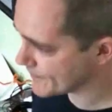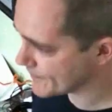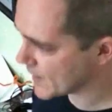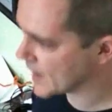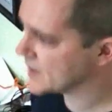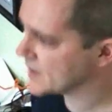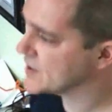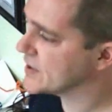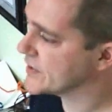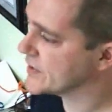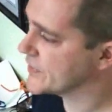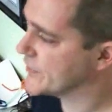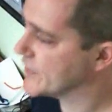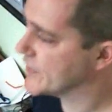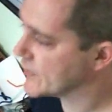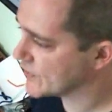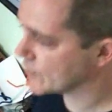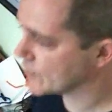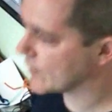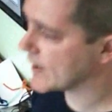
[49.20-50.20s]
I teach
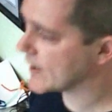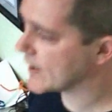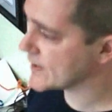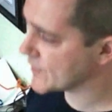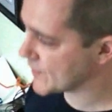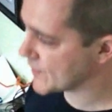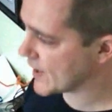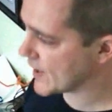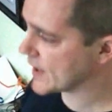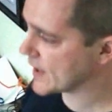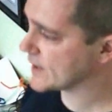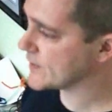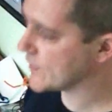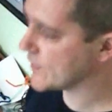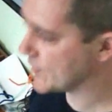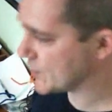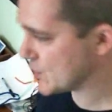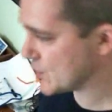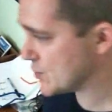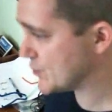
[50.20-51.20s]
6th grade science
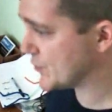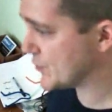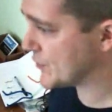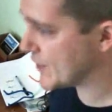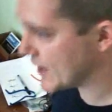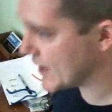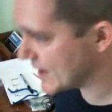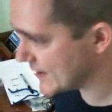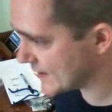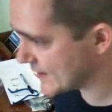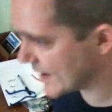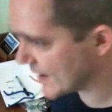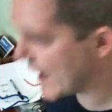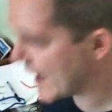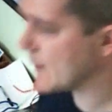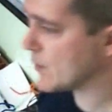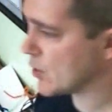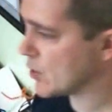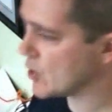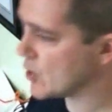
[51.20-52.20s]
and social studies at
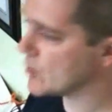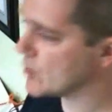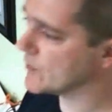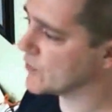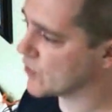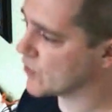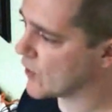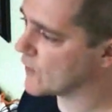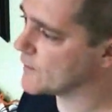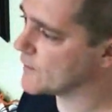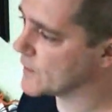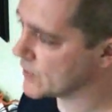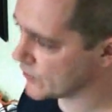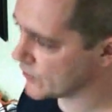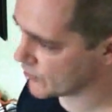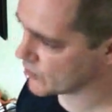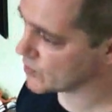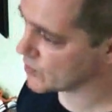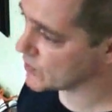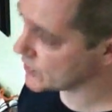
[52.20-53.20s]
Ivor Holmes Gove Middle
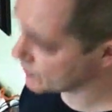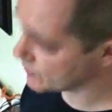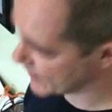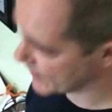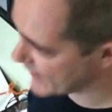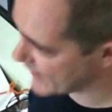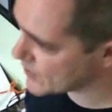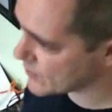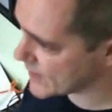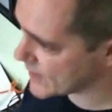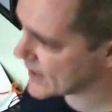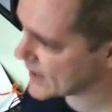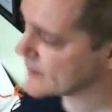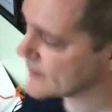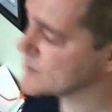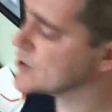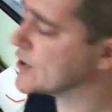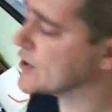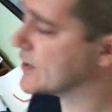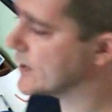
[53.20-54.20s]
School in Raymond, New
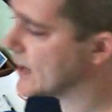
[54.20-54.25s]
Hampshire.